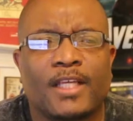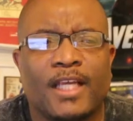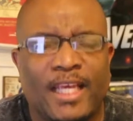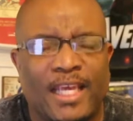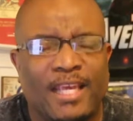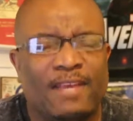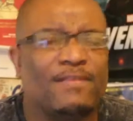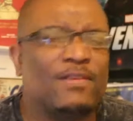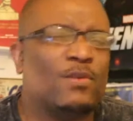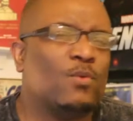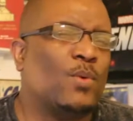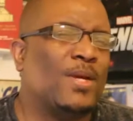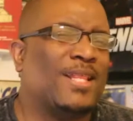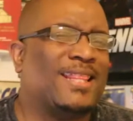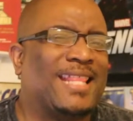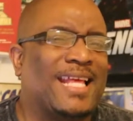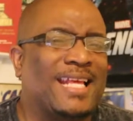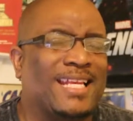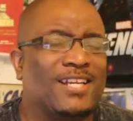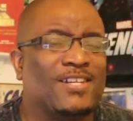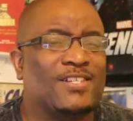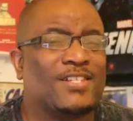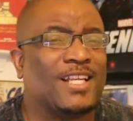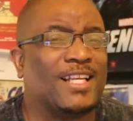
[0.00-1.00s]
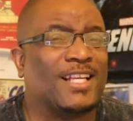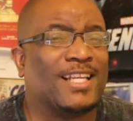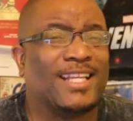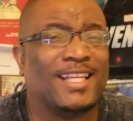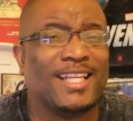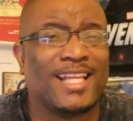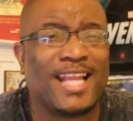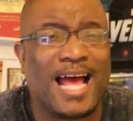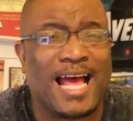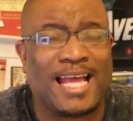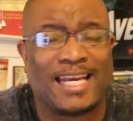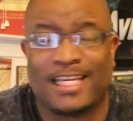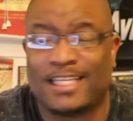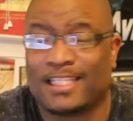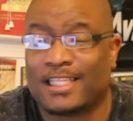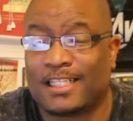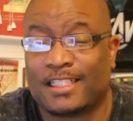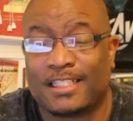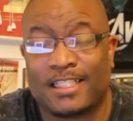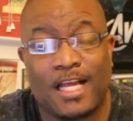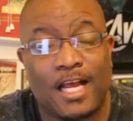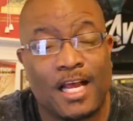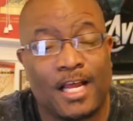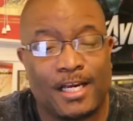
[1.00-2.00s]
Even with that, there's a
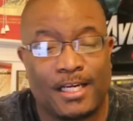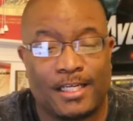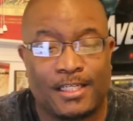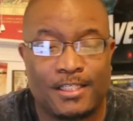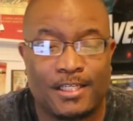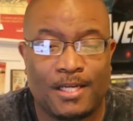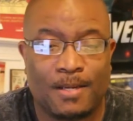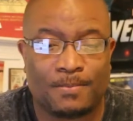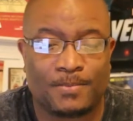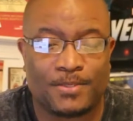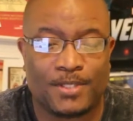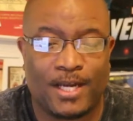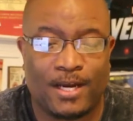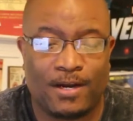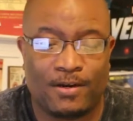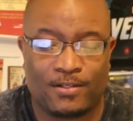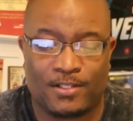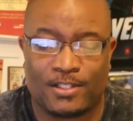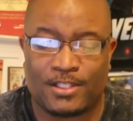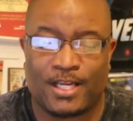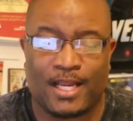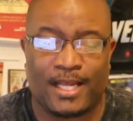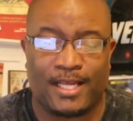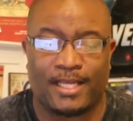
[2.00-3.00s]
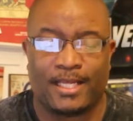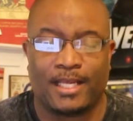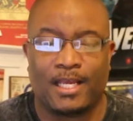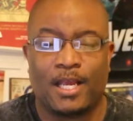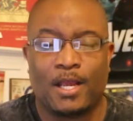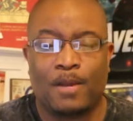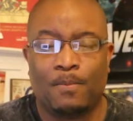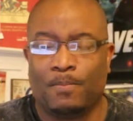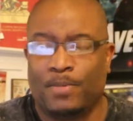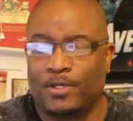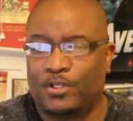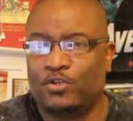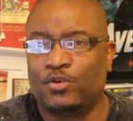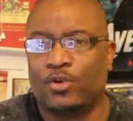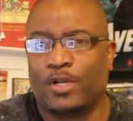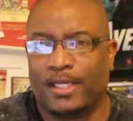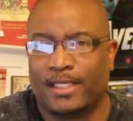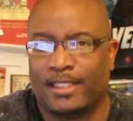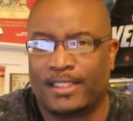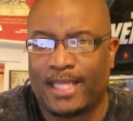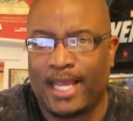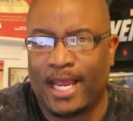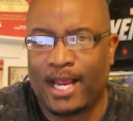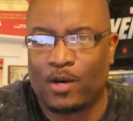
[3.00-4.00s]
ton of jump scares. It's like, but you can
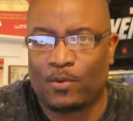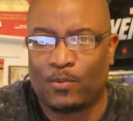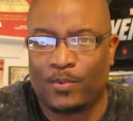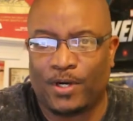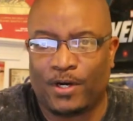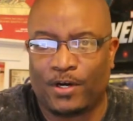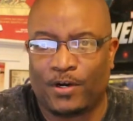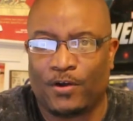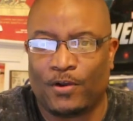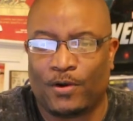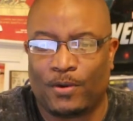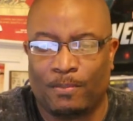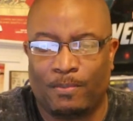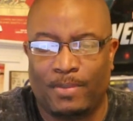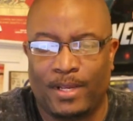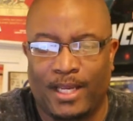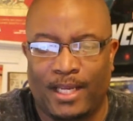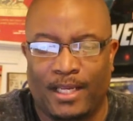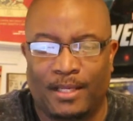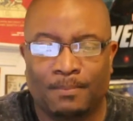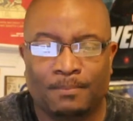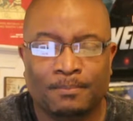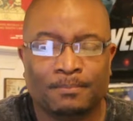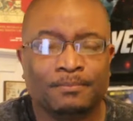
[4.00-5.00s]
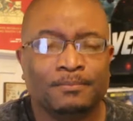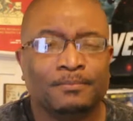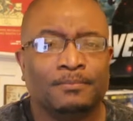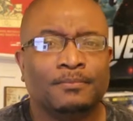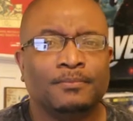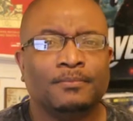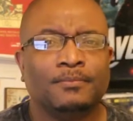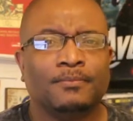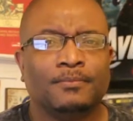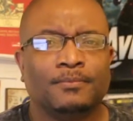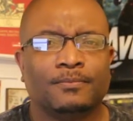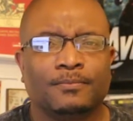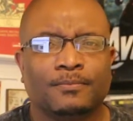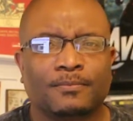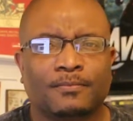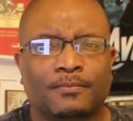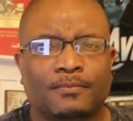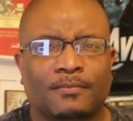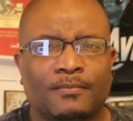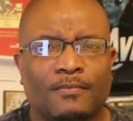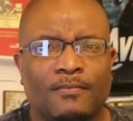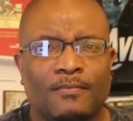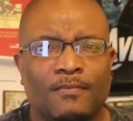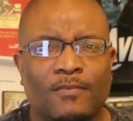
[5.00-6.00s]
tell when they're gonna be.
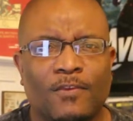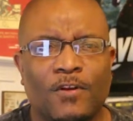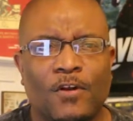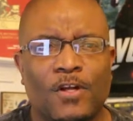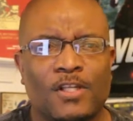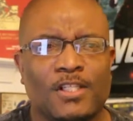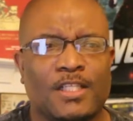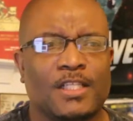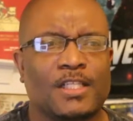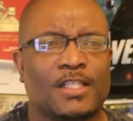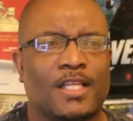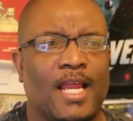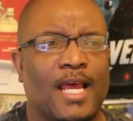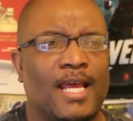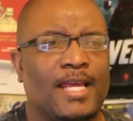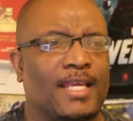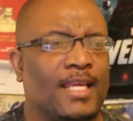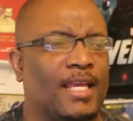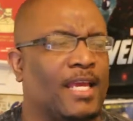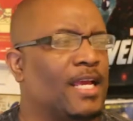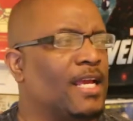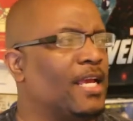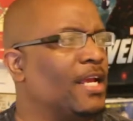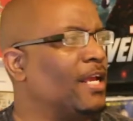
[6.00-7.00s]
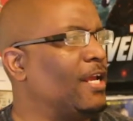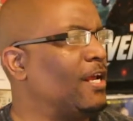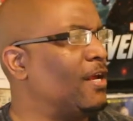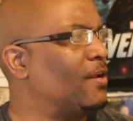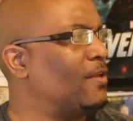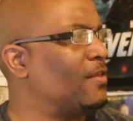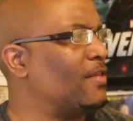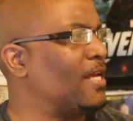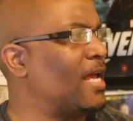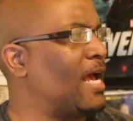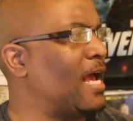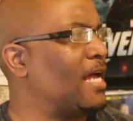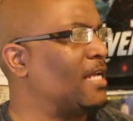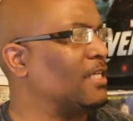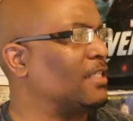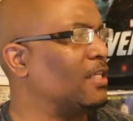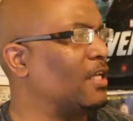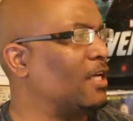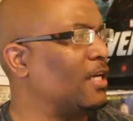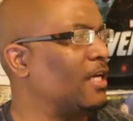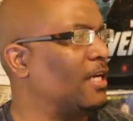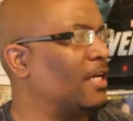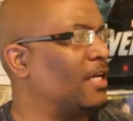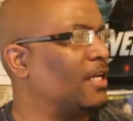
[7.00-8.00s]
Because it's like, you know, the guy's
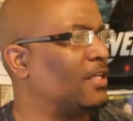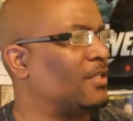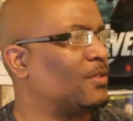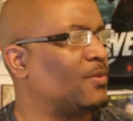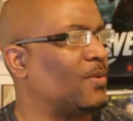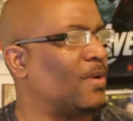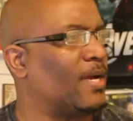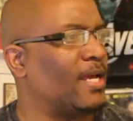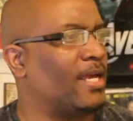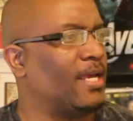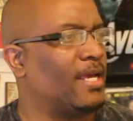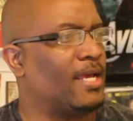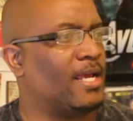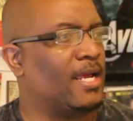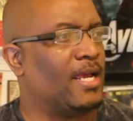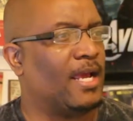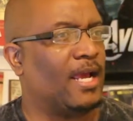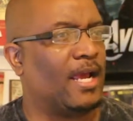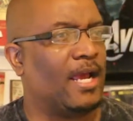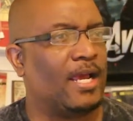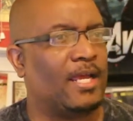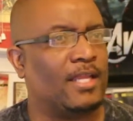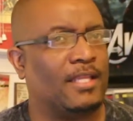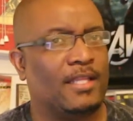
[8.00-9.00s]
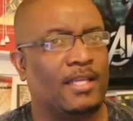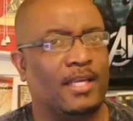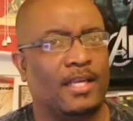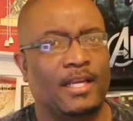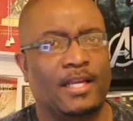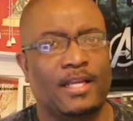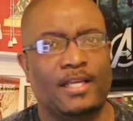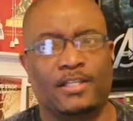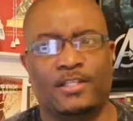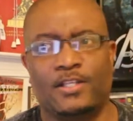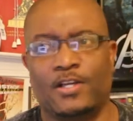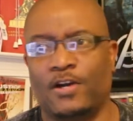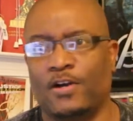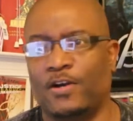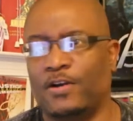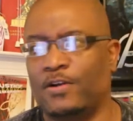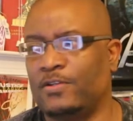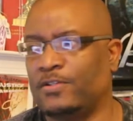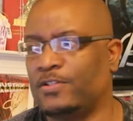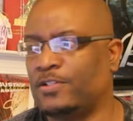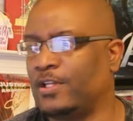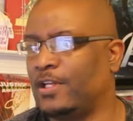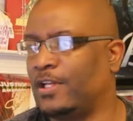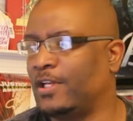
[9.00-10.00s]
looking this way, and then he
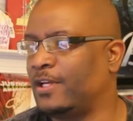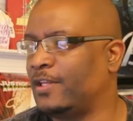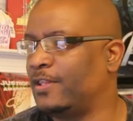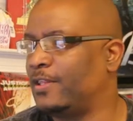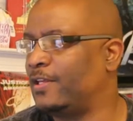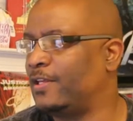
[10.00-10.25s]
turns to look